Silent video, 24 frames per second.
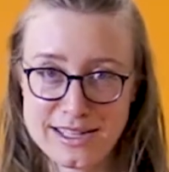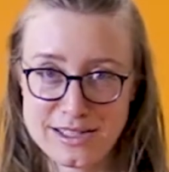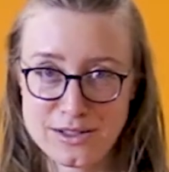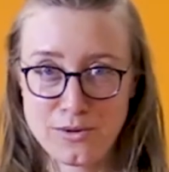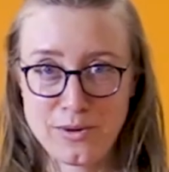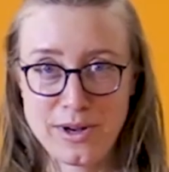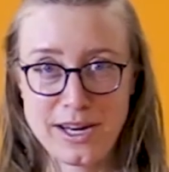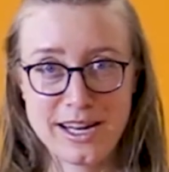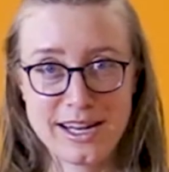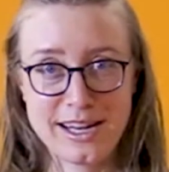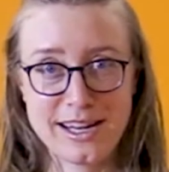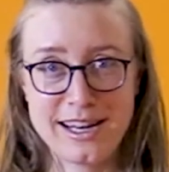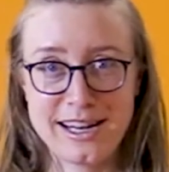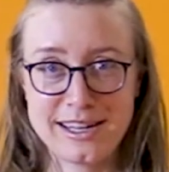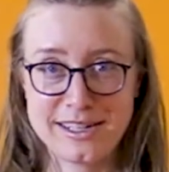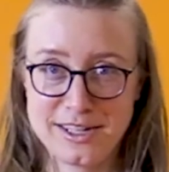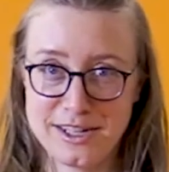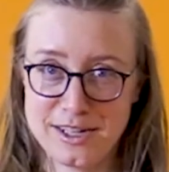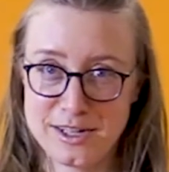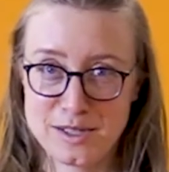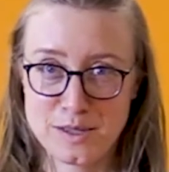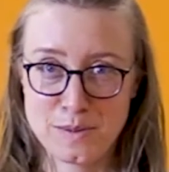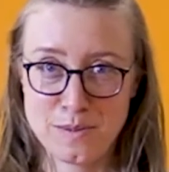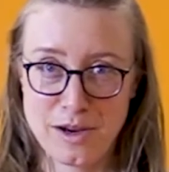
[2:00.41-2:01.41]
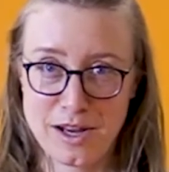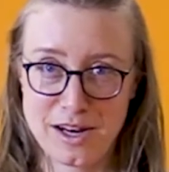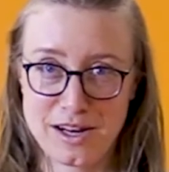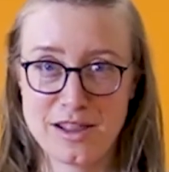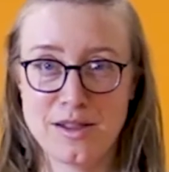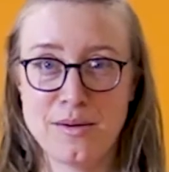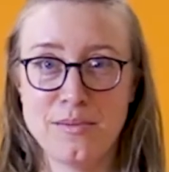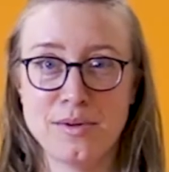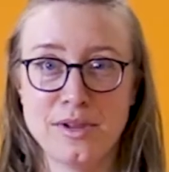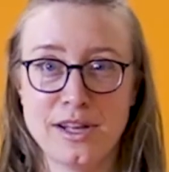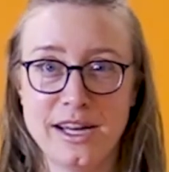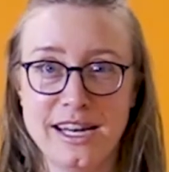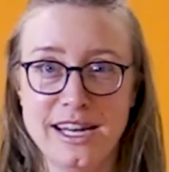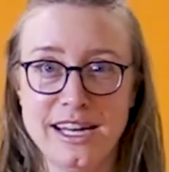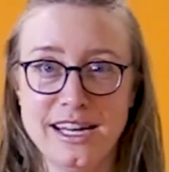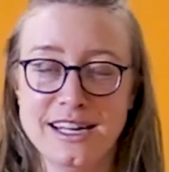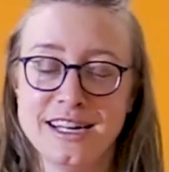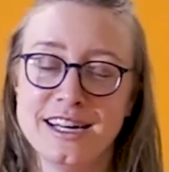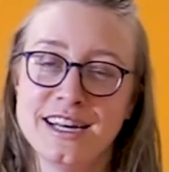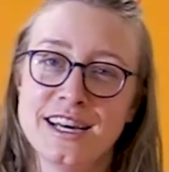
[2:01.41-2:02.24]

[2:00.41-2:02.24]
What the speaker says: a way to connect to your spot on the planet,